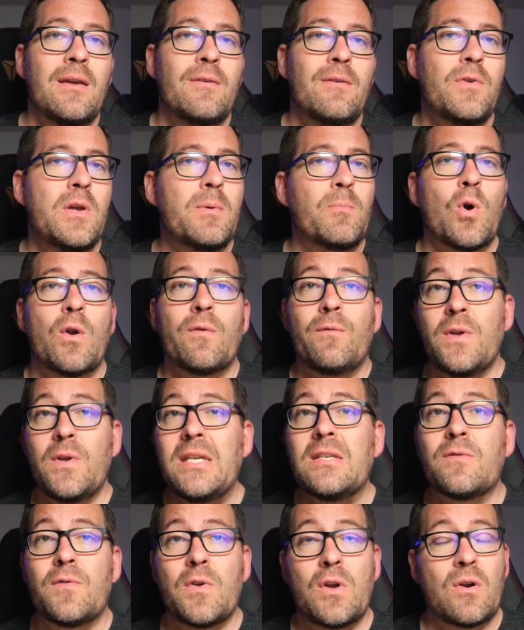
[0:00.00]
VMware
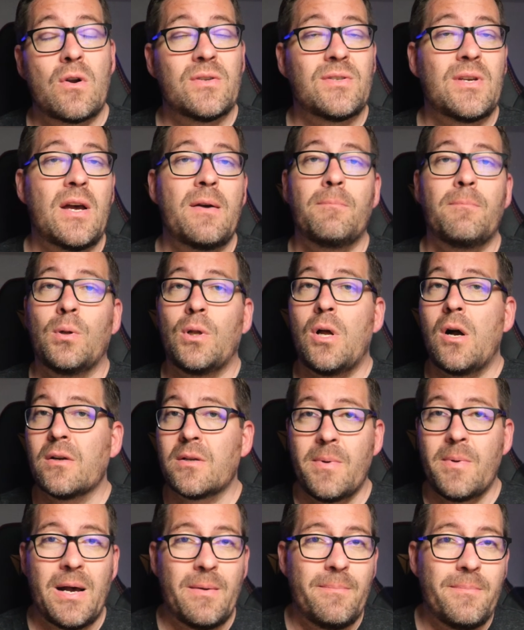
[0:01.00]
vSphere, as I've blogged
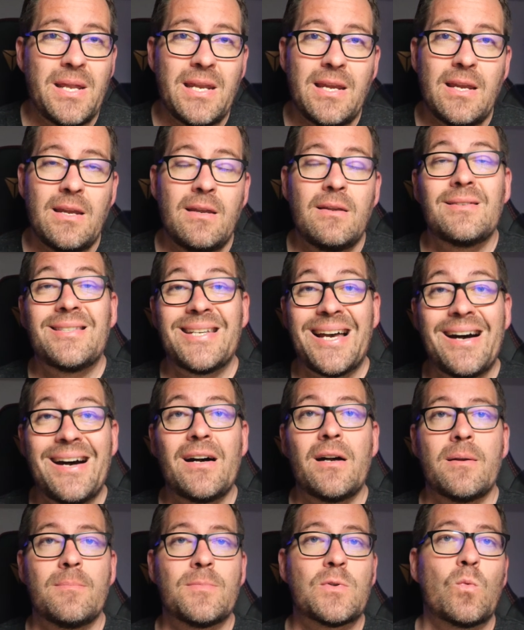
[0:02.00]
about many
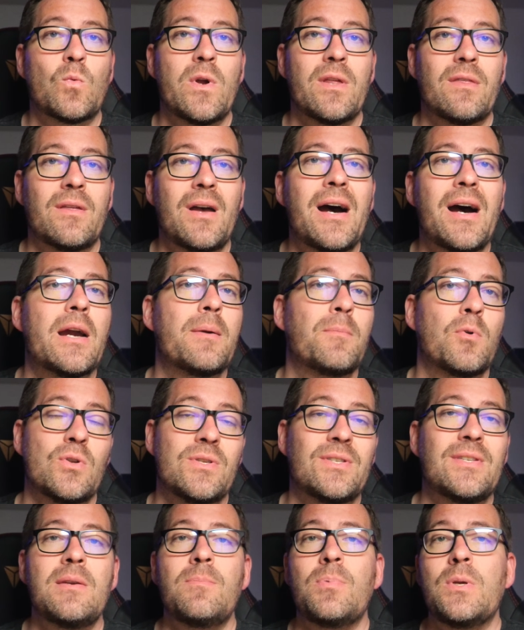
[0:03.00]
times with hybrid
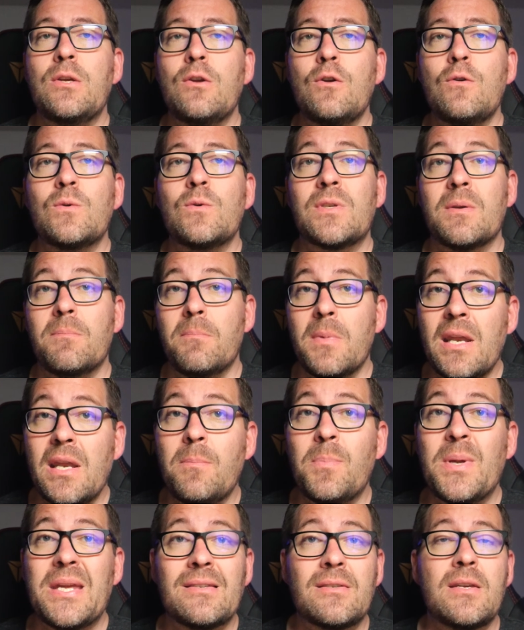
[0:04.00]
CPUs and mini
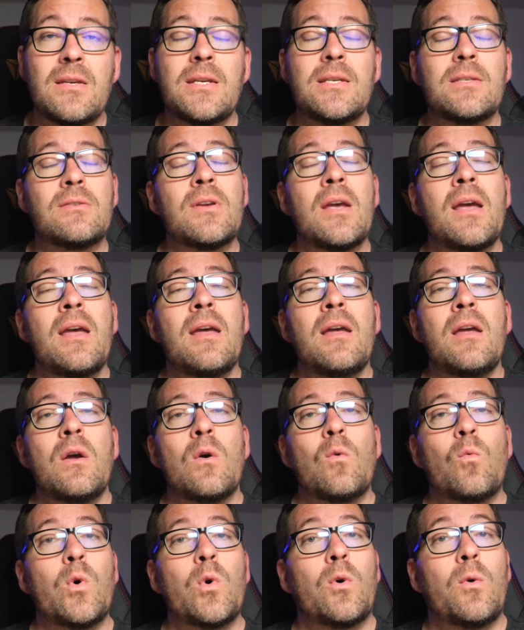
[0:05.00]
PCs,
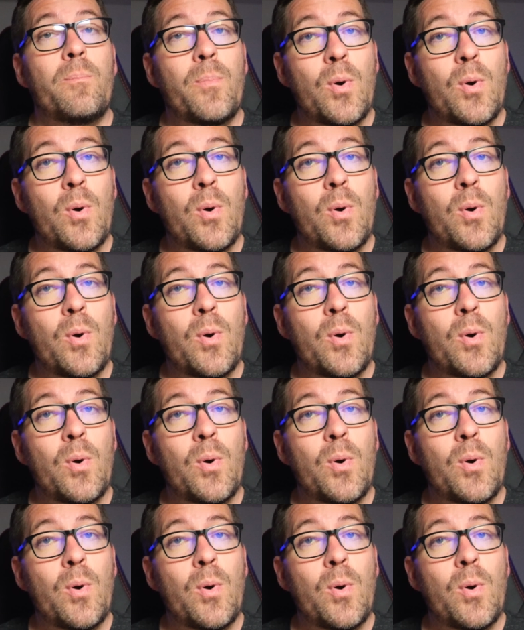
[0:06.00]
will